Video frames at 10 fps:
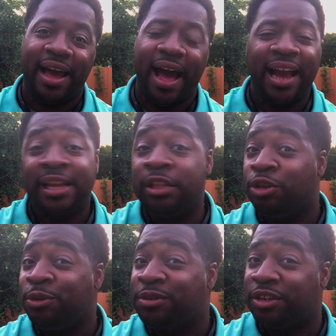I can
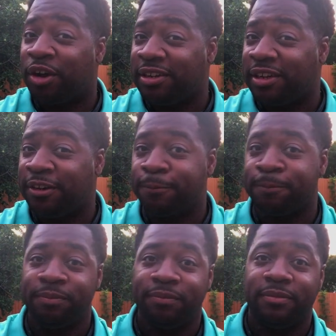use it on here.
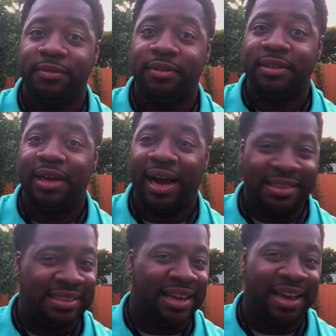I
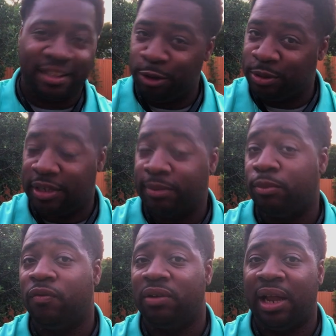just can't use it and
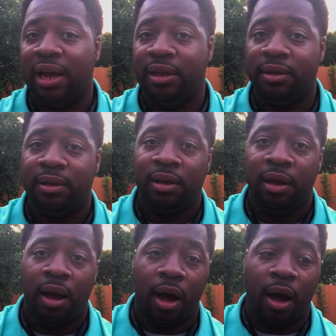move a lot.
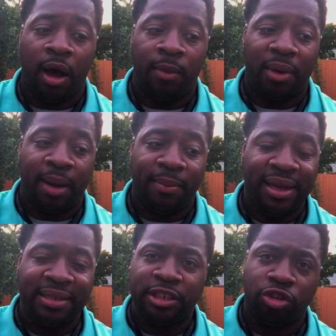I'm
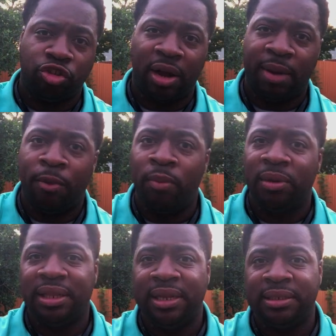anxious to try
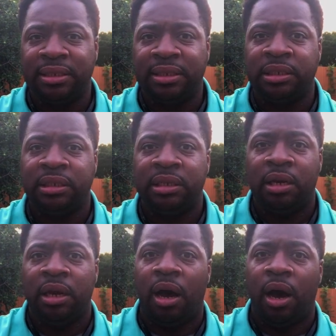Moment lenses,
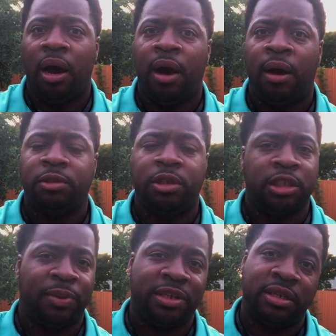so
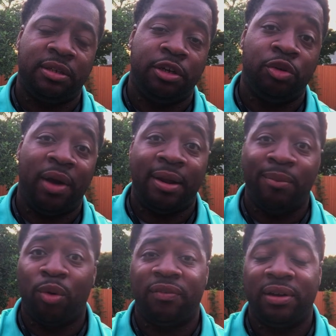especially their new
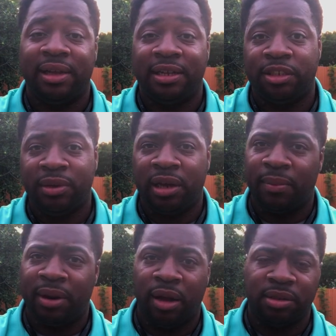anamorphic that should be
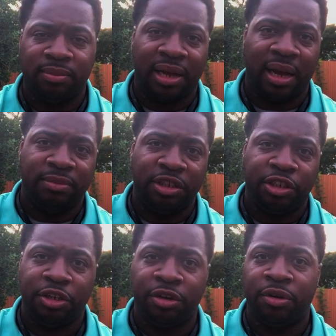coming out sometime
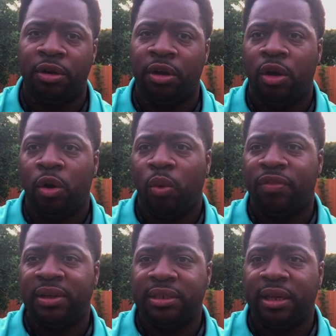this year
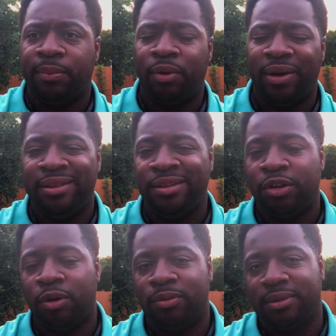with this gimbal. And you
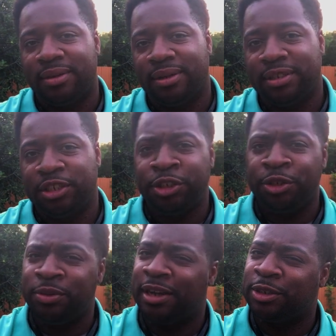know,
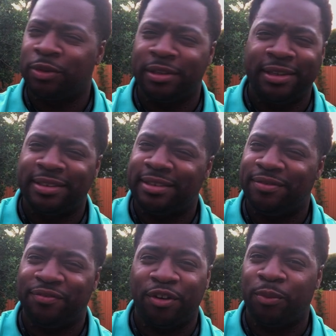Zhiyun has released
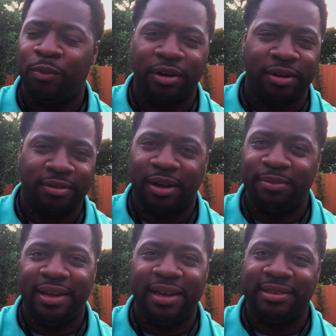firmware
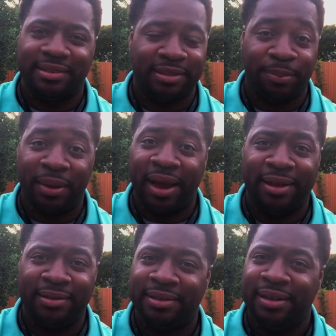updates in the
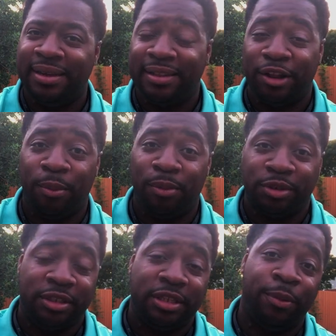past that
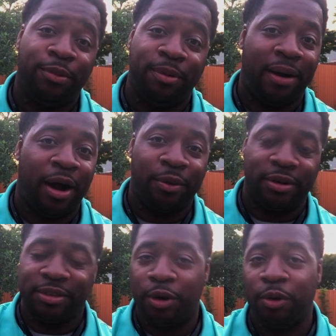almost double the
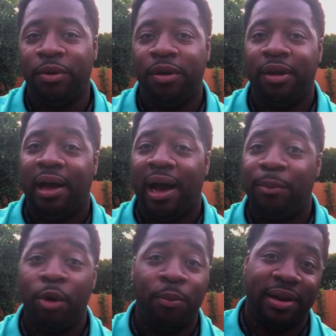power. So
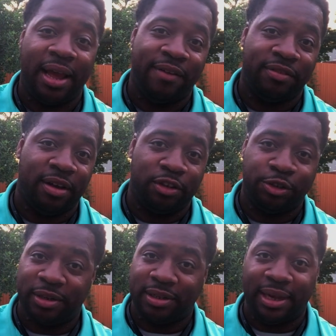I'm hoping they have another
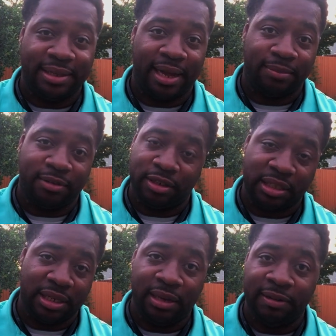trick like that up their
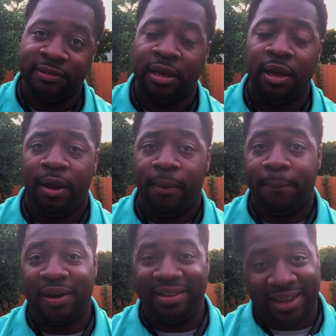sleeve.
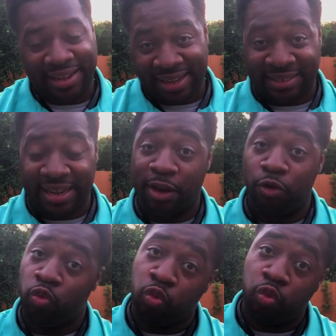But it is a
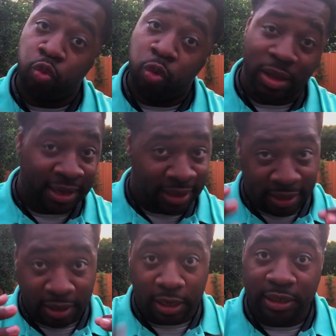really
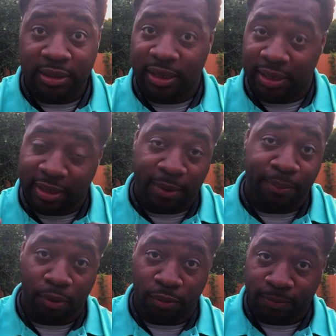good
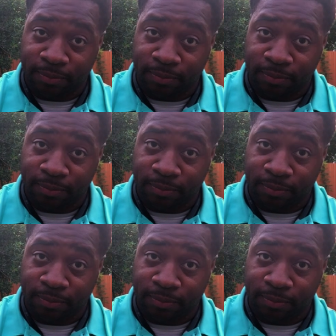gimbal.